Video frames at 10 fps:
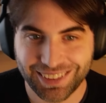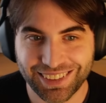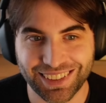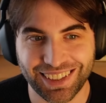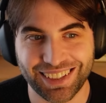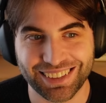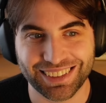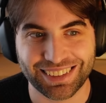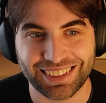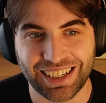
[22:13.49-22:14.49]
And
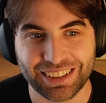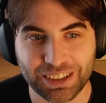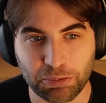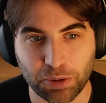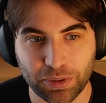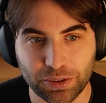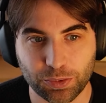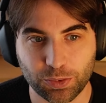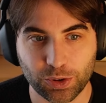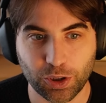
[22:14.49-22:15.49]
at the moment,
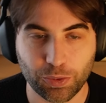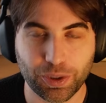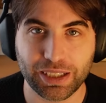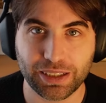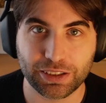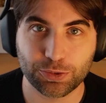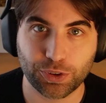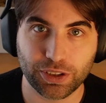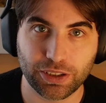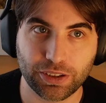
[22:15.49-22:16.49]
nobody is
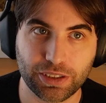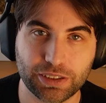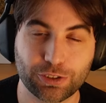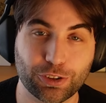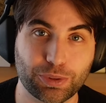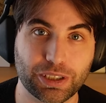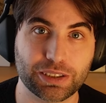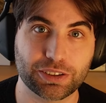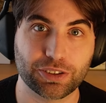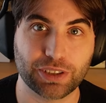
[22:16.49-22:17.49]
working on it. Nobody is
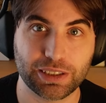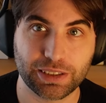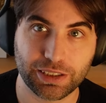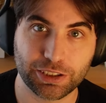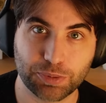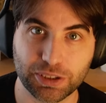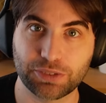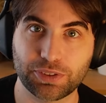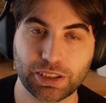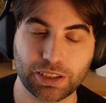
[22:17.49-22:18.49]
donating
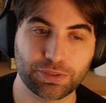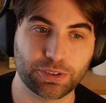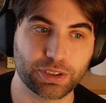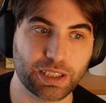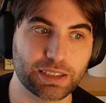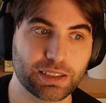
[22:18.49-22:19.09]
specifically for that.